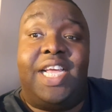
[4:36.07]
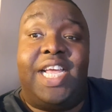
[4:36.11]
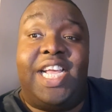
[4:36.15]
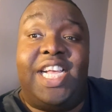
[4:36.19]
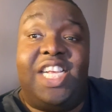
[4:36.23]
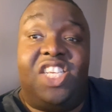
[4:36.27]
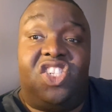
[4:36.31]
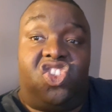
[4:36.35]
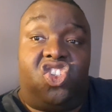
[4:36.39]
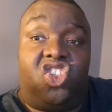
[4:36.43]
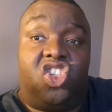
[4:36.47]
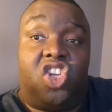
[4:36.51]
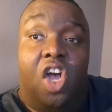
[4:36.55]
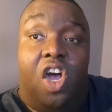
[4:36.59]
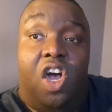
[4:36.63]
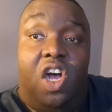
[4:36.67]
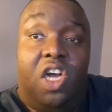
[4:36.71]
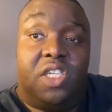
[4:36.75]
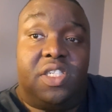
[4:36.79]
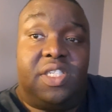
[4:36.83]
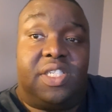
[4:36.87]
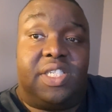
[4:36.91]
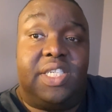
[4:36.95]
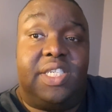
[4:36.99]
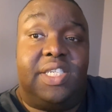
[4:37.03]
his
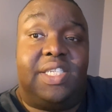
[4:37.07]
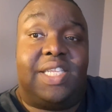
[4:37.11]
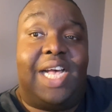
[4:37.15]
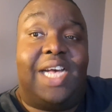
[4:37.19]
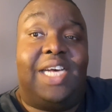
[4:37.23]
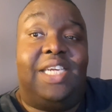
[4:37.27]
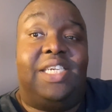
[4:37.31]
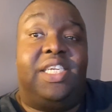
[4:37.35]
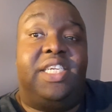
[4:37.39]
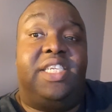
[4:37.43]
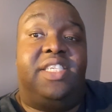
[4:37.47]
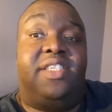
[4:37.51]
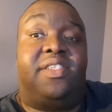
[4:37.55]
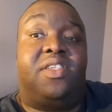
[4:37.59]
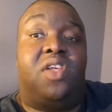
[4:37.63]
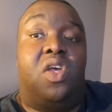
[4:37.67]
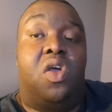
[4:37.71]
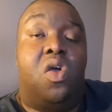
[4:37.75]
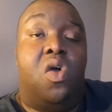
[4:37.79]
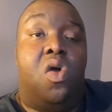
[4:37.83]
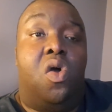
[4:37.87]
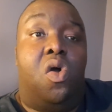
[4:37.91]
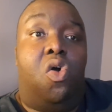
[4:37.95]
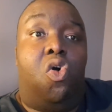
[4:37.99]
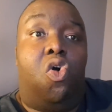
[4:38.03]
chance. He's had his
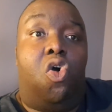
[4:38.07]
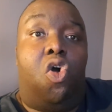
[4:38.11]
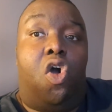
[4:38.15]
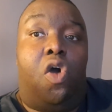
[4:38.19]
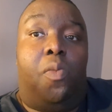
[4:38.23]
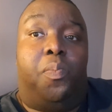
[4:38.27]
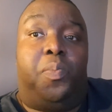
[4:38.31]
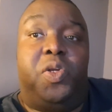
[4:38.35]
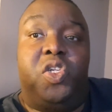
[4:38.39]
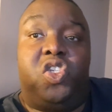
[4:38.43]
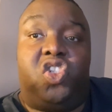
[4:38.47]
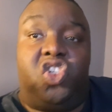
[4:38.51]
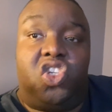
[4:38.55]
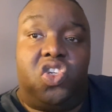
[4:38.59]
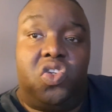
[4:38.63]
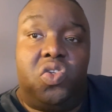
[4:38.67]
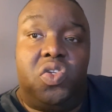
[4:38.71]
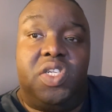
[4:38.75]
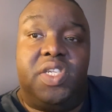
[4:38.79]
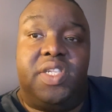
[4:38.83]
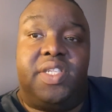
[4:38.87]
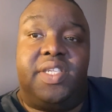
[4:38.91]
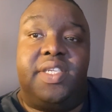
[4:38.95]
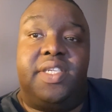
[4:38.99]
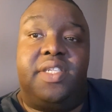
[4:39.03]

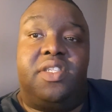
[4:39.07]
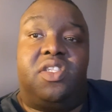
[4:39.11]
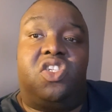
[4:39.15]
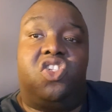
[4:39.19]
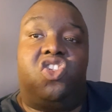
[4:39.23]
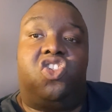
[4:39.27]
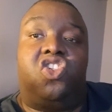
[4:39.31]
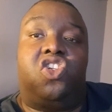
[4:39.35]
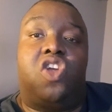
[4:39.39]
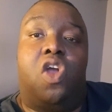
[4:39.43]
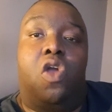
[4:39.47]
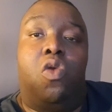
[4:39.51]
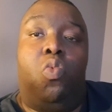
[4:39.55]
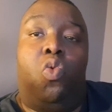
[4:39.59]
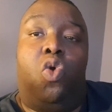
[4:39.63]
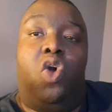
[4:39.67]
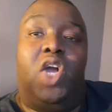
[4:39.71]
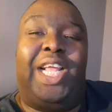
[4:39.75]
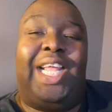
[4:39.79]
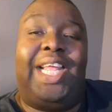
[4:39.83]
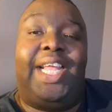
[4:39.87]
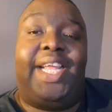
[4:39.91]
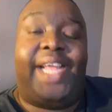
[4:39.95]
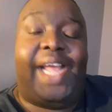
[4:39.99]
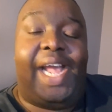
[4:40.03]
opportunity to show
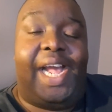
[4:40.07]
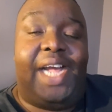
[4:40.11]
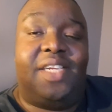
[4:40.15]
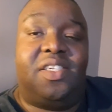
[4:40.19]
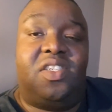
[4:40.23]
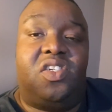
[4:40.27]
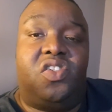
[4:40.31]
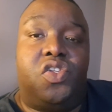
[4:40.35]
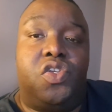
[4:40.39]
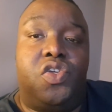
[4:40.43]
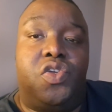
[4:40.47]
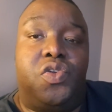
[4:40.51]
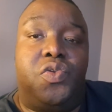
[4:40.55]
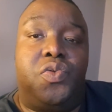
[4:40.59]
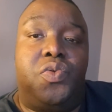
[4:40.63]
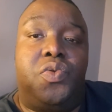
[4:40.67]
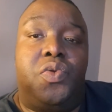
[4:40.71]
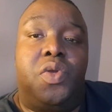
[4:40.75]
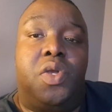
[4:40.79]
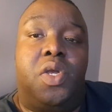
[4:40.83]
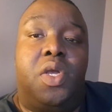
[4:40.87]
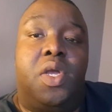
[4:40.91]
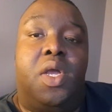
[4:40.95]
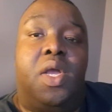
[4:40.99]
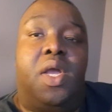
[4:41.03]
what he can do.
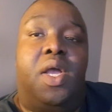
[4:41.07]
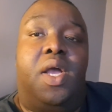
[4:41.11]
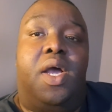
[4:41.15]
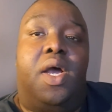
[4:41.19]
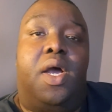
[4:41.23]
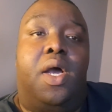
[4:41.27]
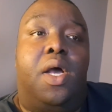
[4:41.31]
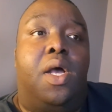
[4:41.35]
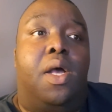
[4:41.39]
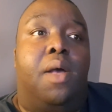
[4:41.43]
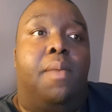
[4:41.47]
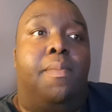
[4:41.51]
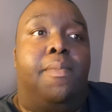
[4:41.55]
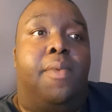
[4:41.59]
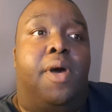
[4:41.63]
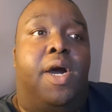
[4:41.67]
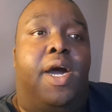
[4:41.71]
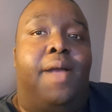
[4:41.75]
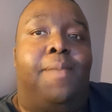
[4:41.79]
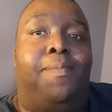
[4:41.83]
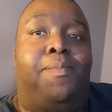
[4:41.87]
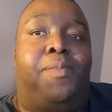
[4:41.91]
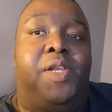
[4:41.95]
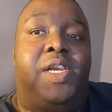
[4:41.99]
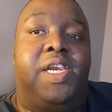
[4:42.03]

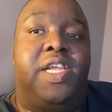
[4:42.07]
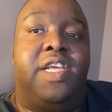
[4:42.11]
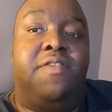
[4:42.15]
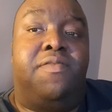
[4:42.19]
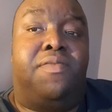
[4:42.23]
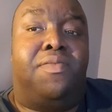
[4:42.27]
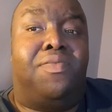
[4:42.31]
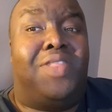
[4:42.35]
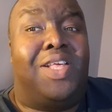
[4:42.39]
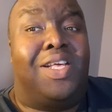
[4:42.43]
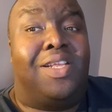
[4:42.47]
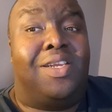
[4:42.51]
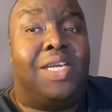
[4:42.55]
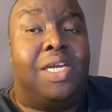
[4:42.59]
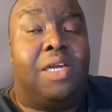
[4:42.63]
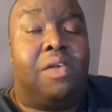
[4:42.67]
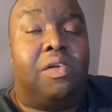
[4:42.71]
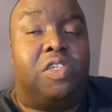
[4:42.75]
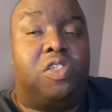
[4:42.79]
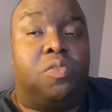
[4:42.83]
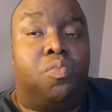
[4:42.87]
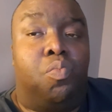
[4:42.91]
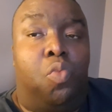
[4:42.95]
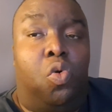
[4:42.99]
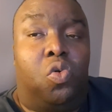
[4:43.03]
I believe that there
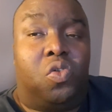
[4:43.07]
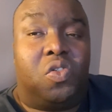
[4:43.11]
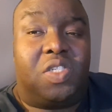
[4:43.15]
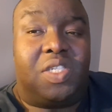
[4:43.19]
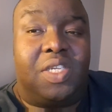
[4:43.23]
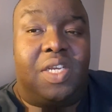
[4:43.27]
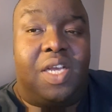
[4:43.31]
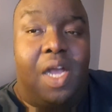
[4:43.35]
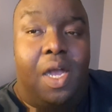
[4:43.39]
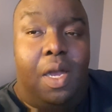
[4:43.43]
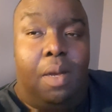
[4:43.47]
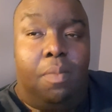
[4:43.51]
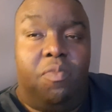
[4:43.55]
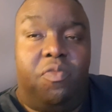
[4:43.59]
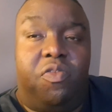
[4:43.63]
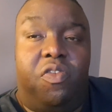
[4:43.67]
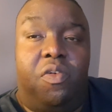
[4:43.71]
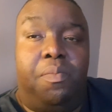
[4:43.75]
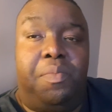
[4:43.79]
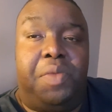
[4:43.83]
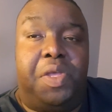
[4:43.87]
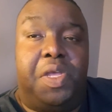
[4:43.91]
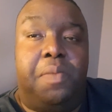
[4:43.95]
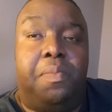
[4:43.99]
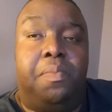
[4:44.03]
is more to come
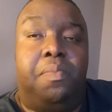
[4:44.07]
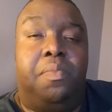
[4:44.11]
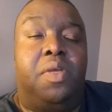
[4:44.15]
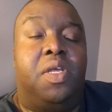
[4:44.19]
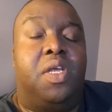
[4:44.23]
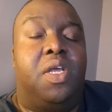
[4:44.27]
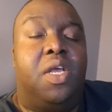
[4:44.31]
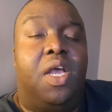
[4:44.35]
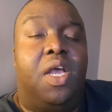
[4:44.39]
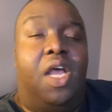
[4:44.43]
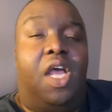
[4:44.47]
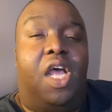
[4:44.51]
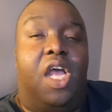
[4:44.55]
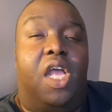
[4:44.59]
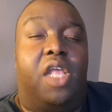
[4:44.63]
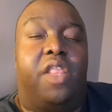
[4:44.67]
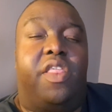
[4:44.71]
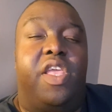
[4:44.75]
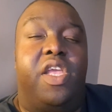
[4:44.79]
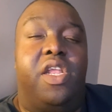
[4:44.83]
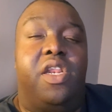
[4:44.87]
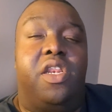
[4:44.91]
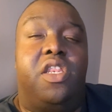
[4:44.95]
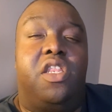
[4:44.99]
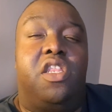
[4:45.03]
from him. I
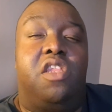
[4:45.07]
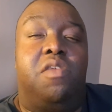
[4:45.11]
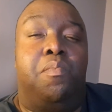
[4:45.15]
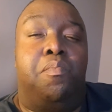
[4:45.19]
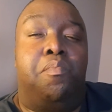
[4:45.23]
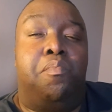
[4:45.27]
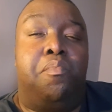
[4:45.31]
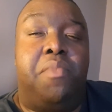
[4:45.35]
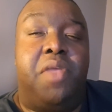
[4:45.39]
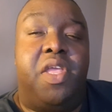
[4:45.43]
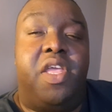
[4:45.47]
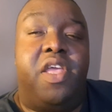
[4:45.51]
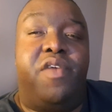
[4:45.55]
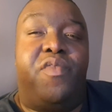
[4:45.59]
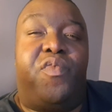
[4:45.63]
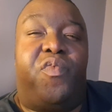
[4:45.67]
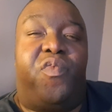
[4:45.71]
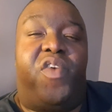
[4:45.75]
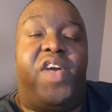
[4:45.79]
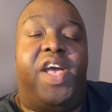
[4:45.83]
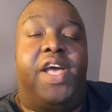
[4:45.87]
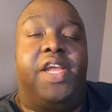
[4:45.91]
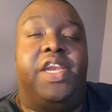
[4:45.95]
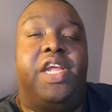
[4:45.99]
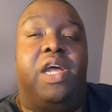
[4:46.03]
think the mere
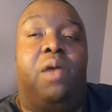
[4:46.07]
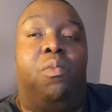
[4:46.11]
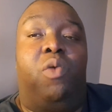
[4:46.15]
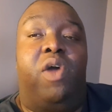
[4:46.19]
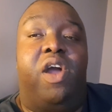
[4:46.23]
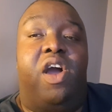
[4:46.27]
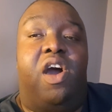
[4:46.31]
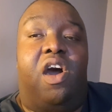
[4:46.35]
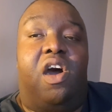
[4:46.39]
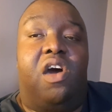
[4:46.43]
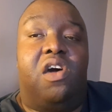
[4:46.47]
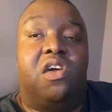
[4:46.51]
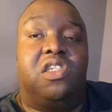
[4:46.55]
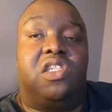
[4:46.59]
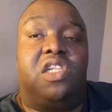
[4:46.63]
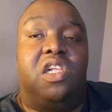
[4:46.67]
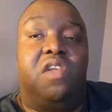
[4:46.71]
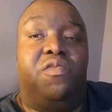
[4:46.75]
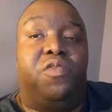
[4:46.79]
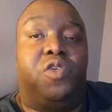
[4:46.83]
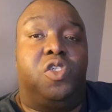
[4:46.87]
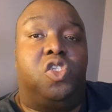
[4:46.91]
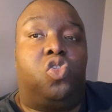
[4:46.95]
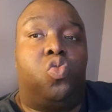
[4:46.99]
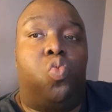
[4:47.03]
fact that we're
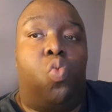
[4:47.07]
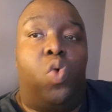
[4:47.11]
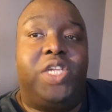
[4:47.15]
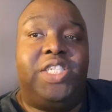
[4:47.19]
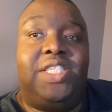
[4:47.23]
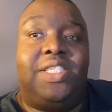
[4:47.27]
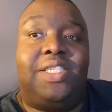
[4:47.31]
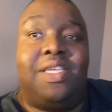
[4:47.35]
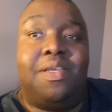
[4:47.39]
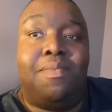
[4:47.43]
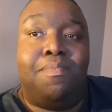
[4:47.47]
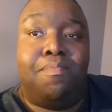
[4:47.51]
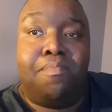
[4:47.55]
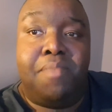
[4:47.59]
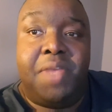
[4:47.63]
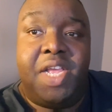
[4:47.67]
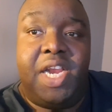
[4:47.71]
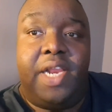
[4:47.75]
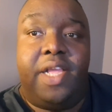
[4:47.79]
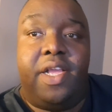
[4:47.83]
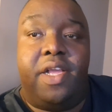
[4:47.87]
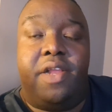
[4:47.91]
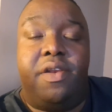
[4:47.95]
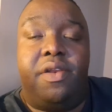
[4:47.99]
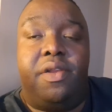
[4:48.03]
asking for 20
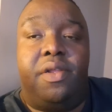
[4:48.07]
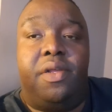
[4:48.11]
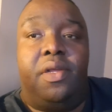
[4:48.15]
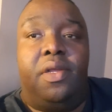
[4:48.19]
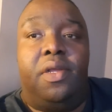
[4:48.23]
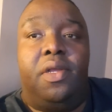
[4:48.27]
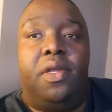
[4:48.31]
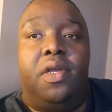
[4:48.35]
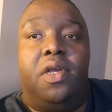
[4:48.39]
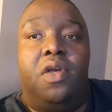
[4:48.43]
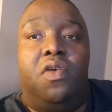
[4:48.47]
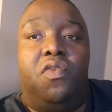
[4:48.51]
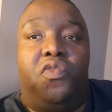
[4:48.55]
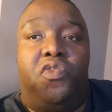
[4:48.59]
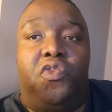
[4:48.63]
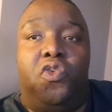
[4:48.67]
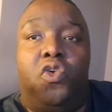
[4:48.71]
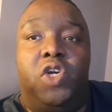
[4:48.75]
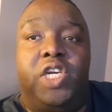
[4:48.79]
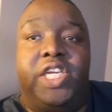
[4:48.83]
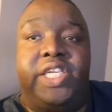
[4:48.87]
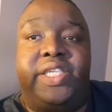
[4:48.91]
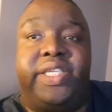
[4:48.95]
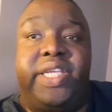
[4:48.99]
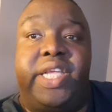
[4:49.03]
million
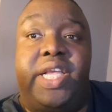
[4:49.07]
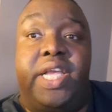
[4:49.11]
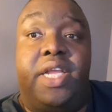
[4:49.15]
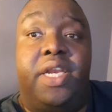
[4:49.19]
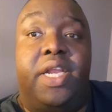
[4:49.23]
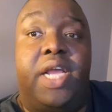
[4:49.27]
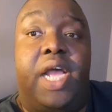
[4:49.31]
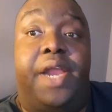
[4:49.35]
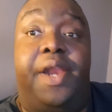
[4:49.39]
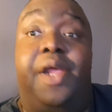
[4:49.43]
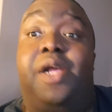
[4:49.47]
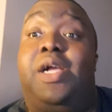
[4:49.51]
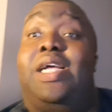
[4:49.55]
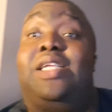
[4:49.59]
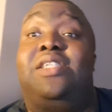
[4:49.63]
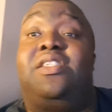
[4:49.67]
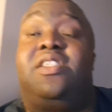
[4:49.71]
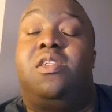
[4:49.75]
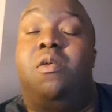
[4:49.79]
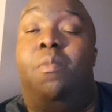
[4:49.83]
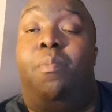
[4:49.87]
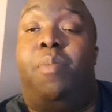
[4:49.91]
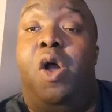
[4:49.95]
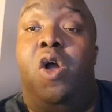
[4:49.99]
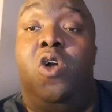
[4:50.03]
for this kid, and
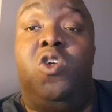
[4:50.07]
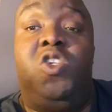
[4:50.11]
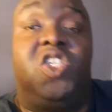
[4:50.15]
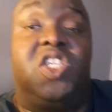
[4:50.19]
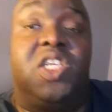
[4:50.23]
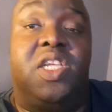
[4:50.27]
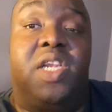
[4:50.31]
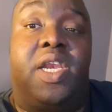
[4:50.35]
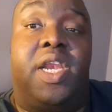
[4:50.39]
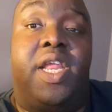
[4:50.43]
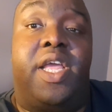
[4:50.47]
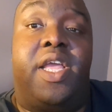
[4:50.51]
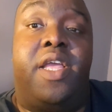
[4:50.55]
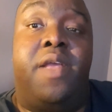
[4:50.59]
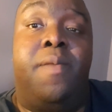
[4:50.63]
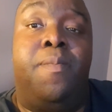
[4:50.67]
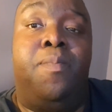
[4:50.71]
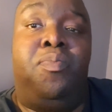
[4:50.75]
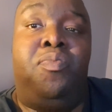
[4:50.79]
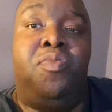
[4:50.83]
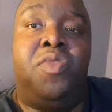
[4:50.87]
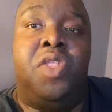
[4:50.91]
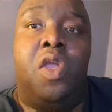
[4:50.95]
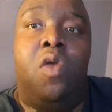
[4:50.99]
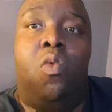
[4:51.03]
supposedly
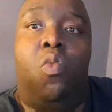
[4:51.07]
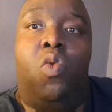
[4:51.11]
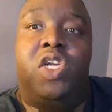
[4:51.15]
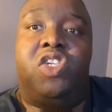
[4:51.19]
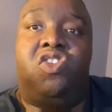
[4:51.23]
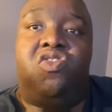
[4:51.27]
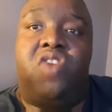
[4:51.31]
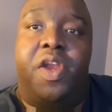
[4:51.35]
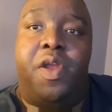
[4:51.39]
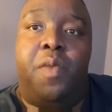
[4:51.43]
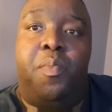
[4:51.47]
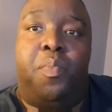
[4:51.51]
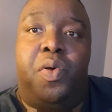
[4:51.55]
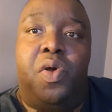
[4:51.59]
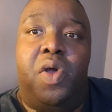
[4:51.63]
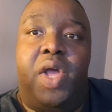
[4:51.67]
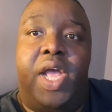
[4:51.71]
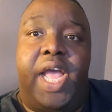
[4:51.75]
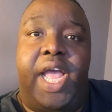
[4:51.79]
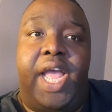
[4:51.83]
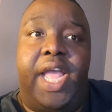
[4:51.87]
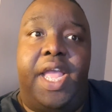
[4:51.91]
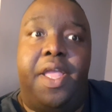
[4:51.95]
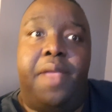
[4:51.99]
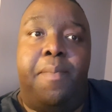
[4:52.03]
we're trying to put
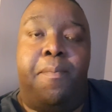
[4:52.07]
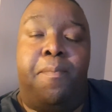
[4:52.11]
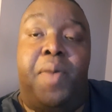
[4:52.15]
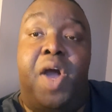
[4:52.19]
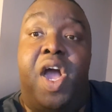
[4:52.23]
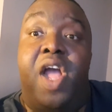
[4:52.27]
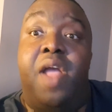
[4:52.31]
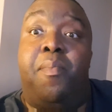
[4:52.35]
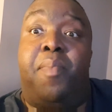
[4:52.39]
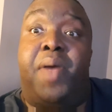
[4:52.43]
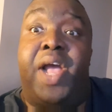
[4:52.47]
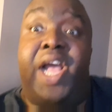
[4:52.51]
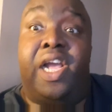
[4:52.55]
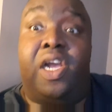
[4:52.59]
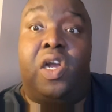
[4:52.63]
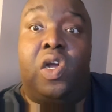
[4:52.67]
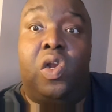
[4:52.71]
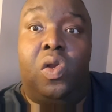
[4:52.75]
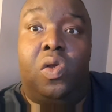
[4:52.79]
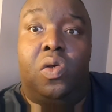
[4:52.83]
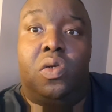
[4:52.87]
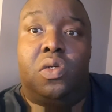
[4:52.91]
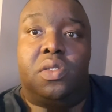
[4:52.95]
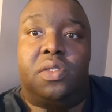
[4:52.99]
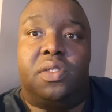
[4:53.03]
a buyback
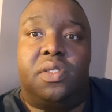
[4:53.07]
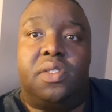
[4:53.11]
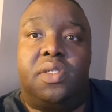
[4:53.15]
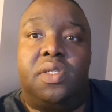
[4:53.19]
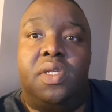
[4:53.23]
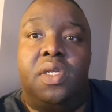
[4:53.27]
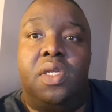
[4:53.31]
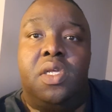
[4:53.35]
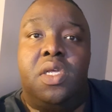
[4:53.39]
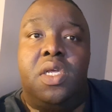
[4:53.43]
clause,